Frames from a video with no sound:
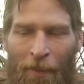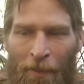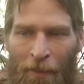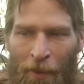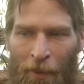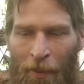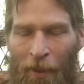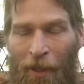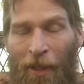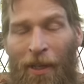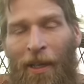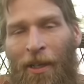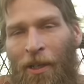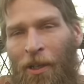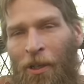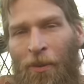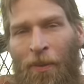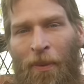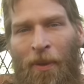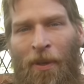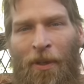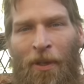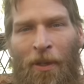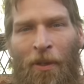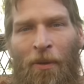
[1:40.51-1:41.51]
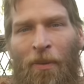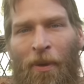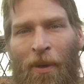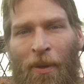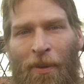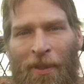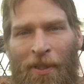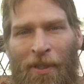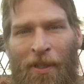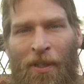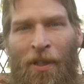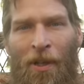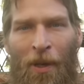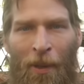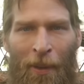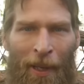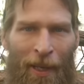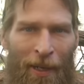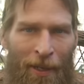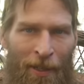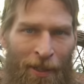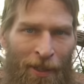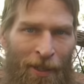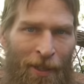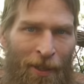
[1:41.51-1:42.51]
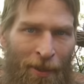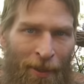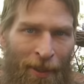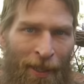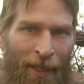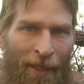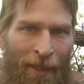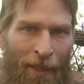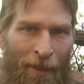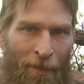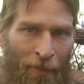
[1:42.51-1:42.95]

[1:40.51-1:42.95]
but really I just wanted to grow it to know how to do it